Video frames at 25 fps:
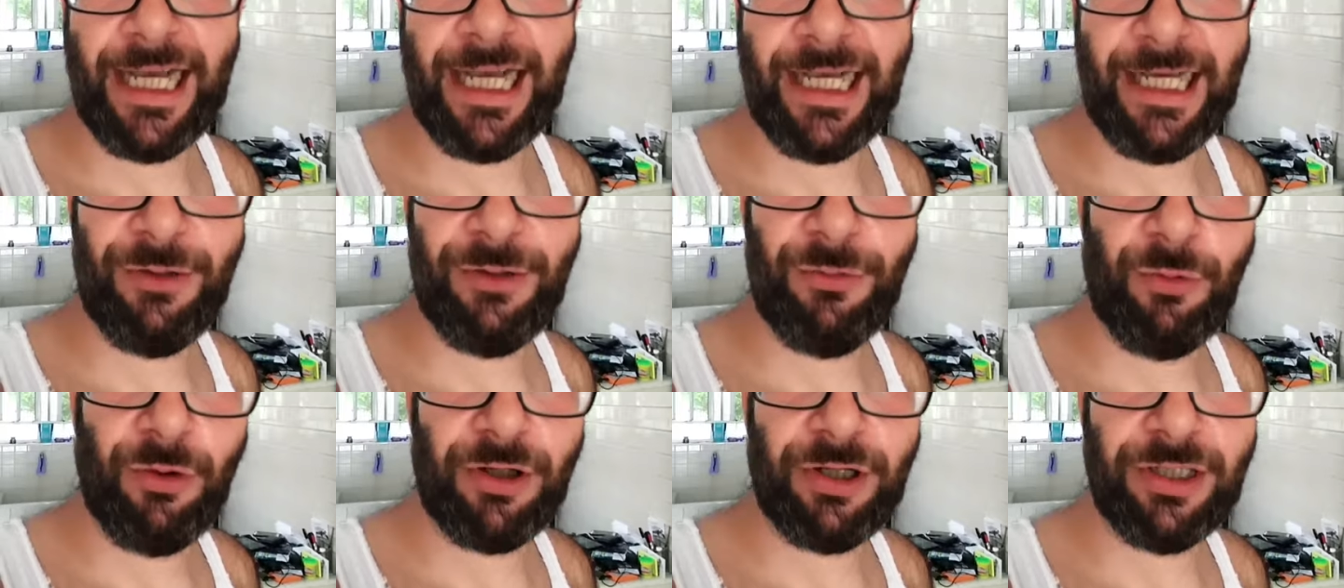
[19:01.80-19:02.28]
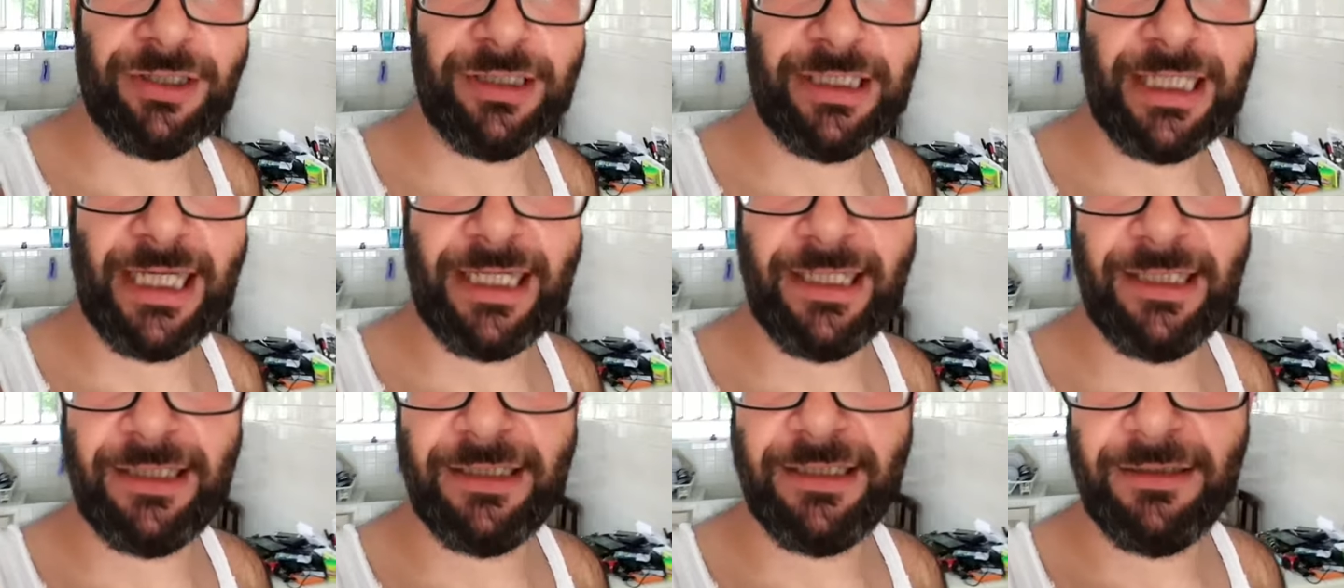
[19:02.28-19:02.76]
I got to work on
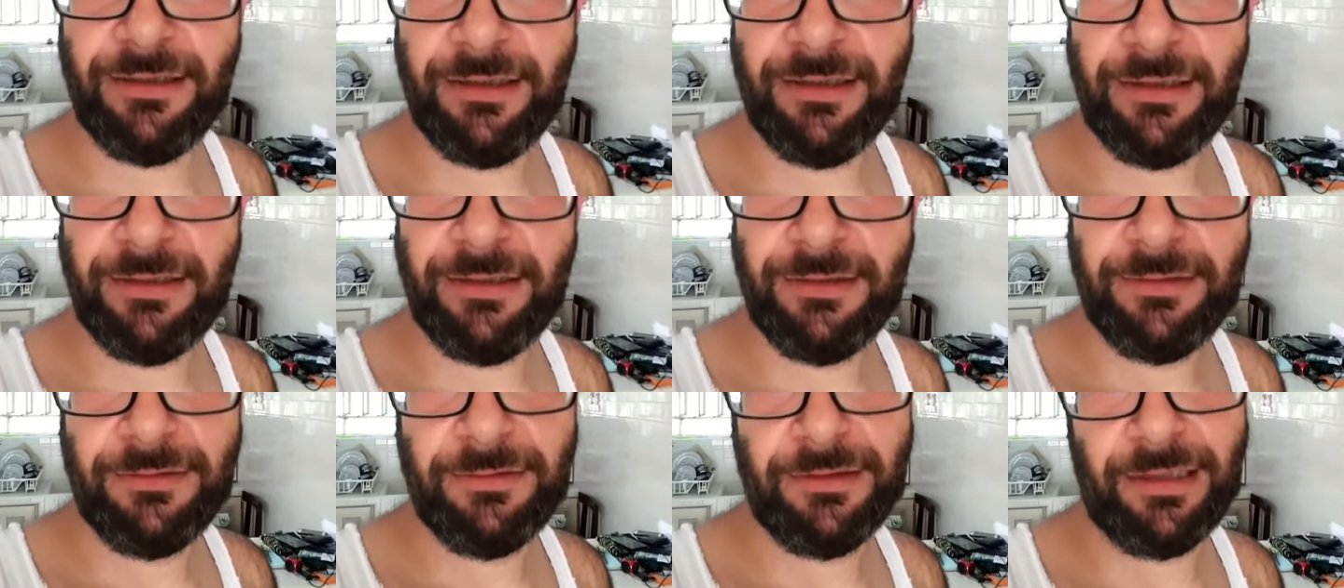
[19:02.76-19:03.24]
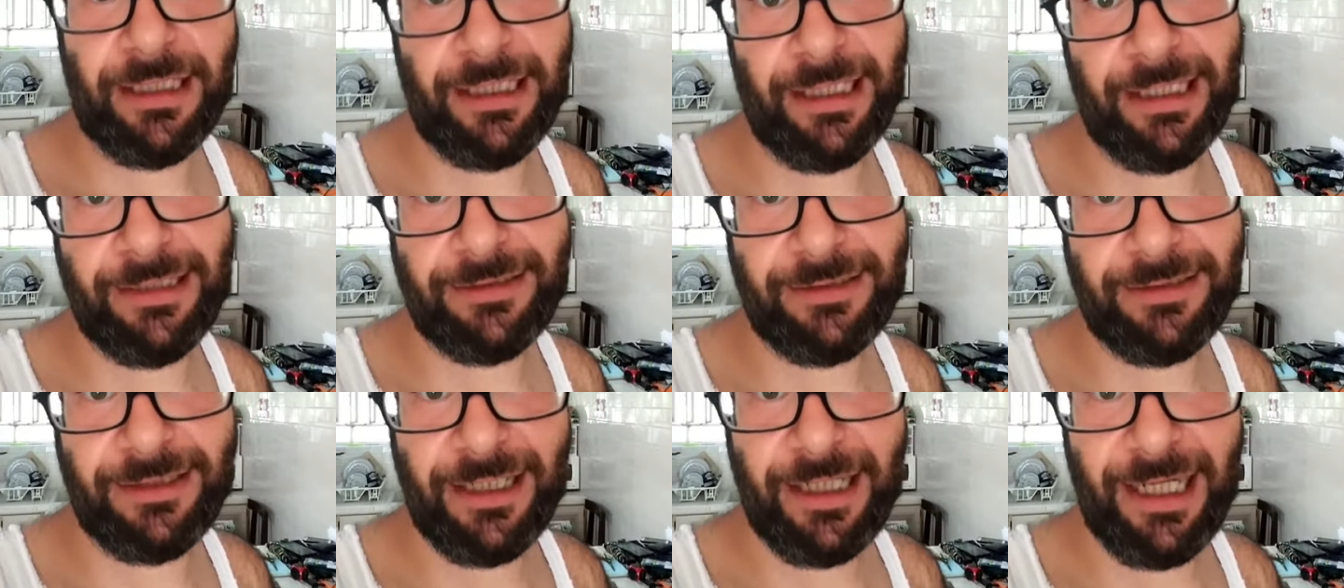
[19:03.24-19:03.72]
that, I
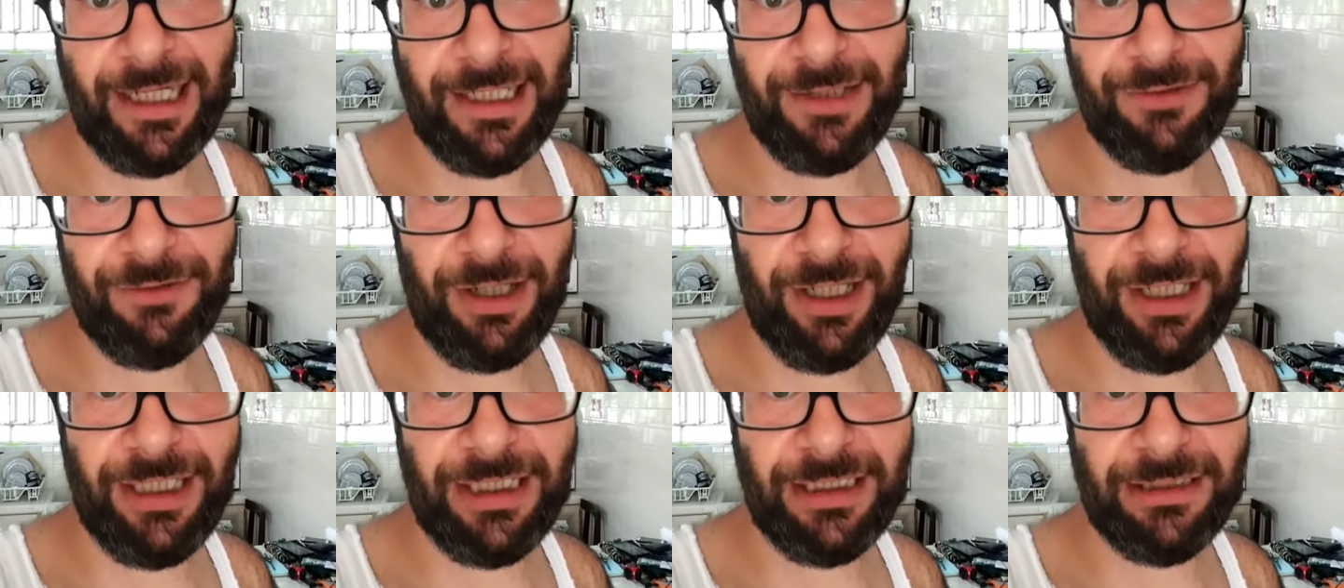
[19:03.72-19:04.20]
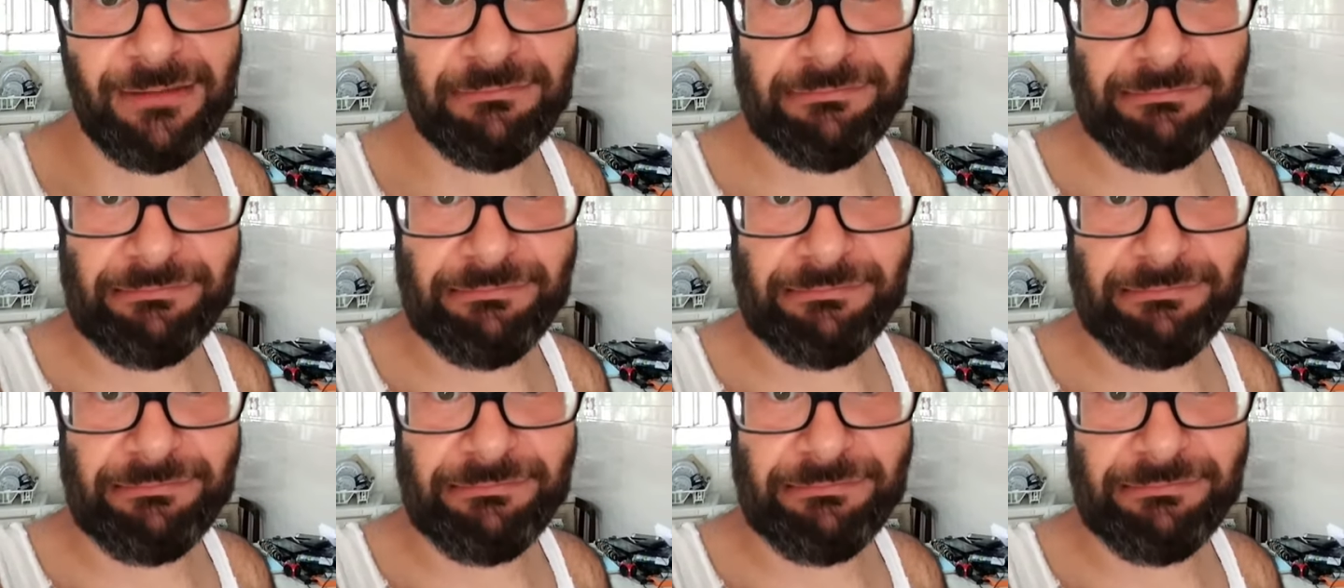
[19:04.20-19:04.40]
guess, today, right?